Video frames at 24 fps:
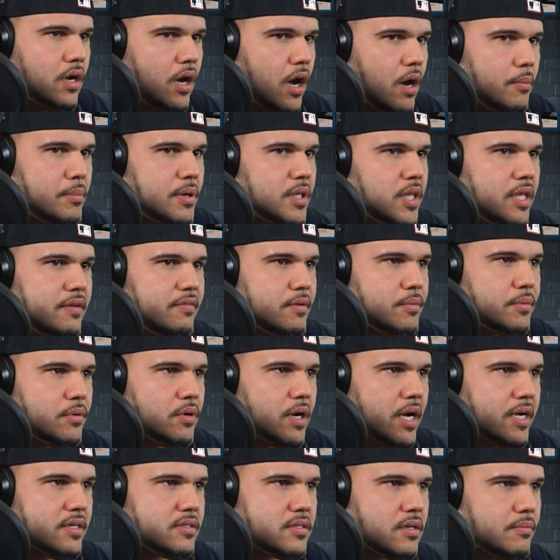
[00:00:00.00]
Unbelievable,
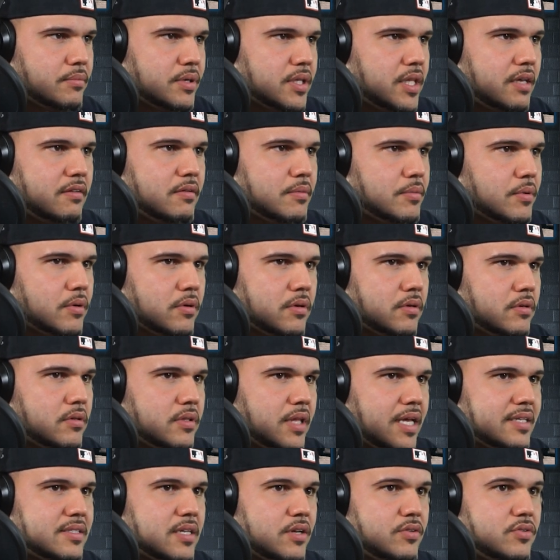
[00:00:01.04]
guys! Unbelievable.
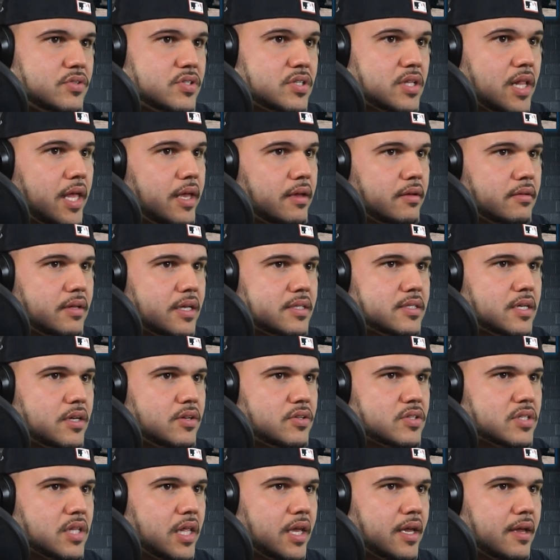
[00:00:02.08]
That's how you slay it. That's how
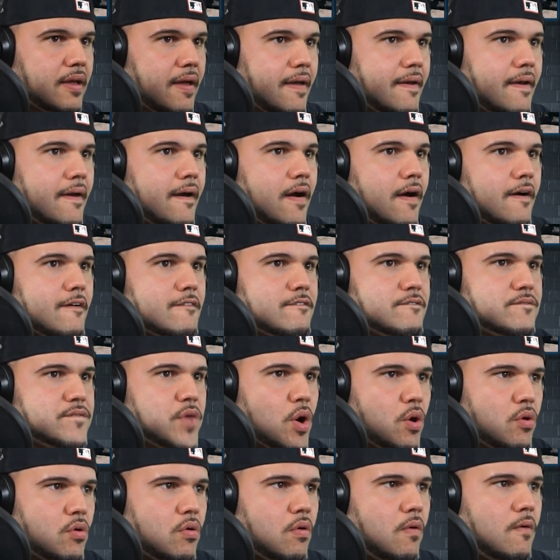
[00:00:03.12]
you slay it. A
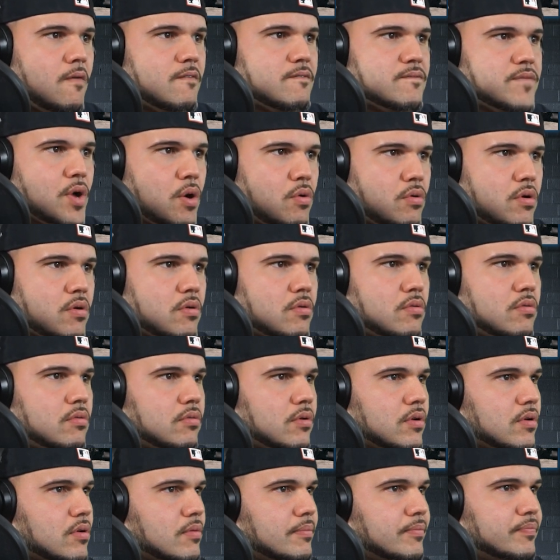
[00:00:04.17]

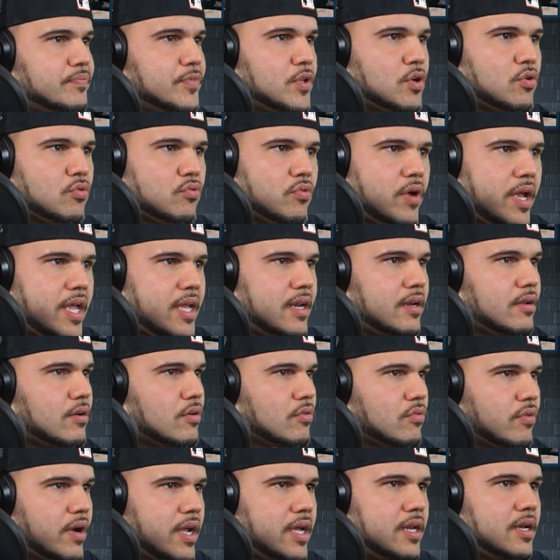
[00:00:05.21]
vocal. Great
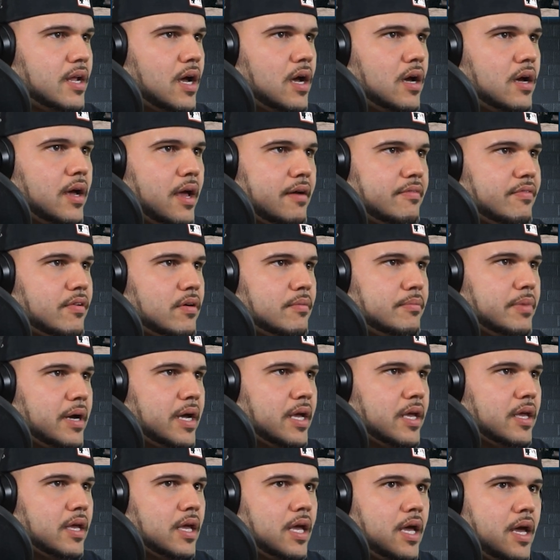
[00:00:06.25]
effort
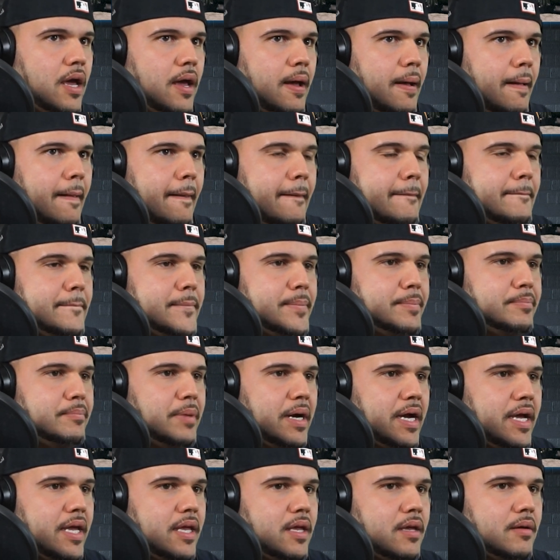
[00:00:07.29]
by
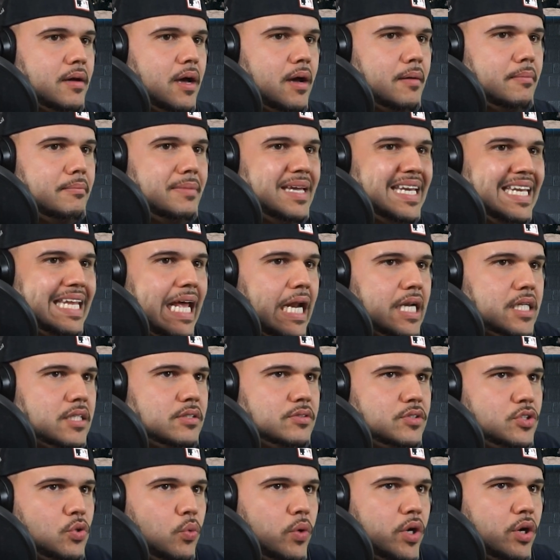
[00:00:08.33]
Mireille
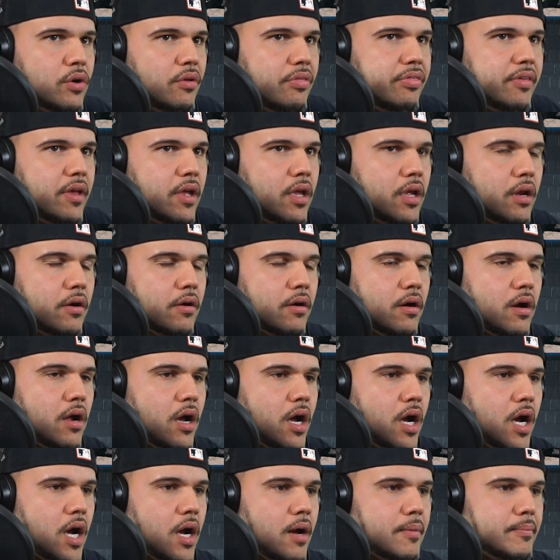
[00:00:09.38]
doing her thing here.
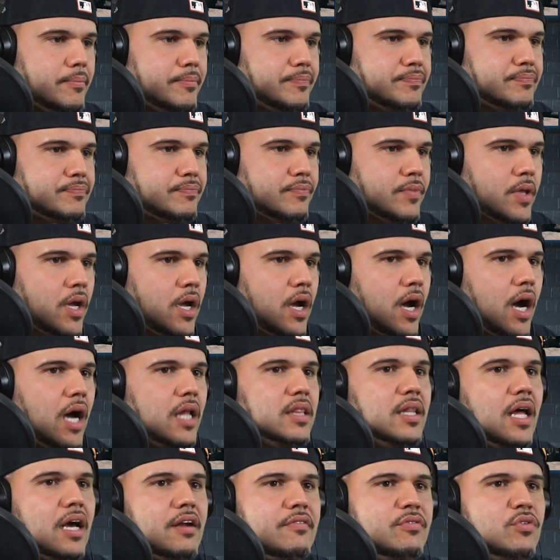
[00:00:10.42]
A
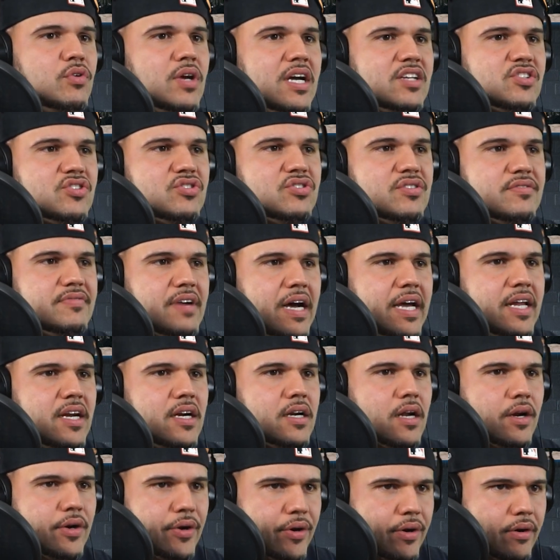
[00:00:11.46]
lot of you guys are divided
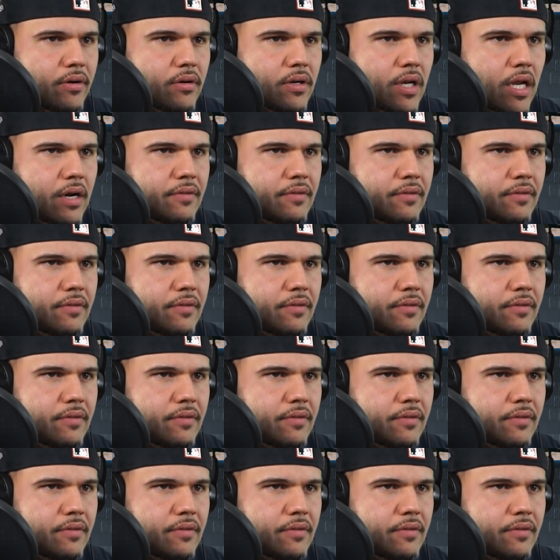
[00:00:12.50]
on her.